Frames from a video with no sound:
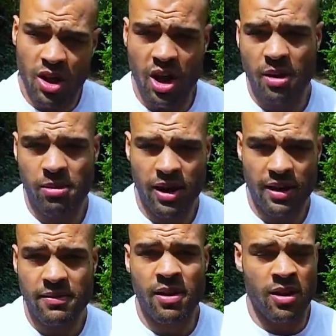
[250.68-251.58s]

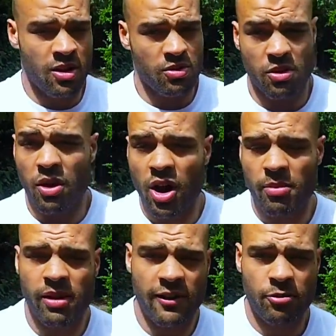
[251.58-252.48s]
Herbalife or
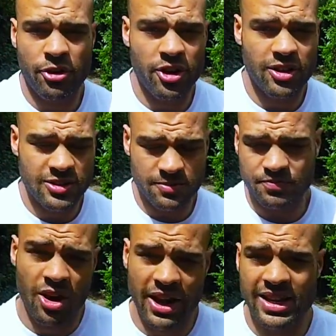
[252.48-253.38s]
Herbalife products
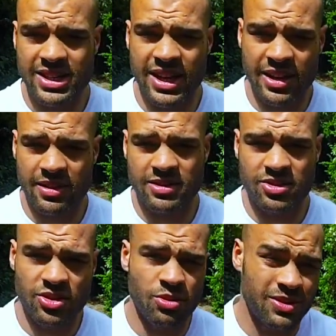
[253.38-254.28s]
aren't actually anything
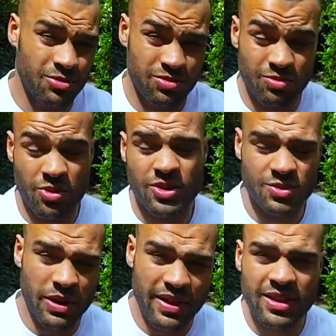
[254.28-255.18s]
to do with
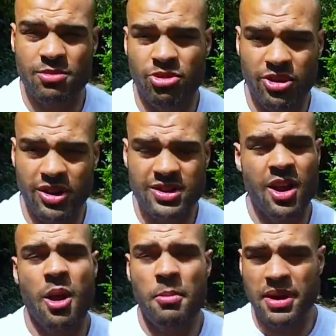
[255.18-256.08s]
what's within the products,
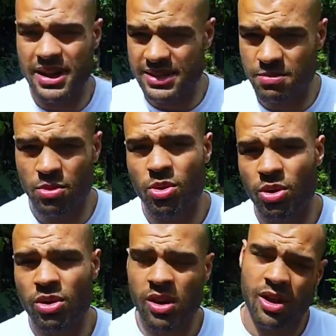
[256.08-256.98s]
but it's
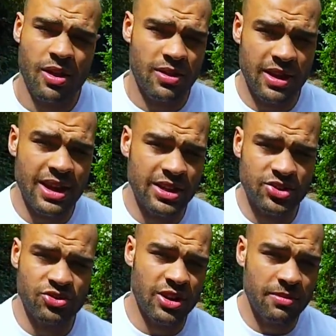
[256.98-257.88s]
more the
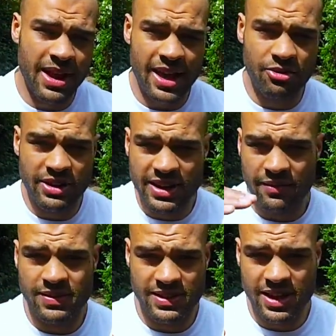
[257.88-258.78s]
extreme calorie
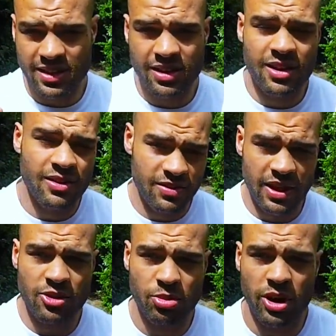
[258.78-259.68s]
deficit
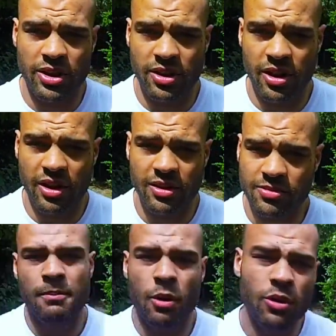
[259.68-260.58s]
that you're put under.
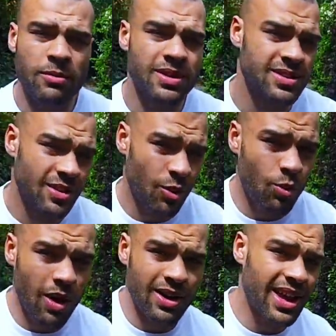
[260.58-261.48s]
But we're missing
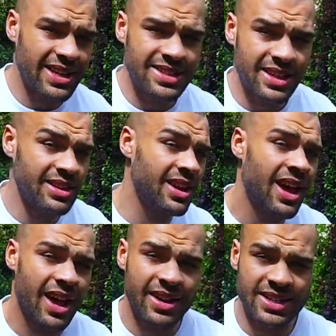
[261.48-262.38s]
one case study,
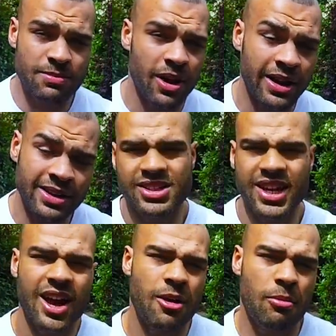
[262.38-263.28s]
and that's mine.
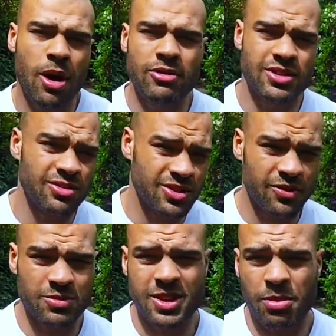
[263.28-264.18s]
Check out my results
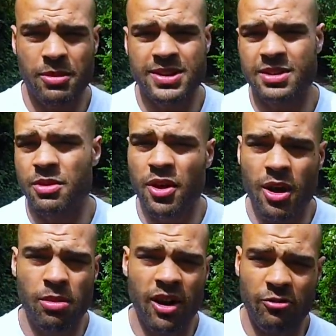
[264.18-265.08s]
from supplementing with
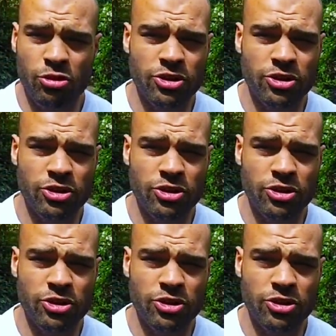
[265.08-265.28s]
Herbalife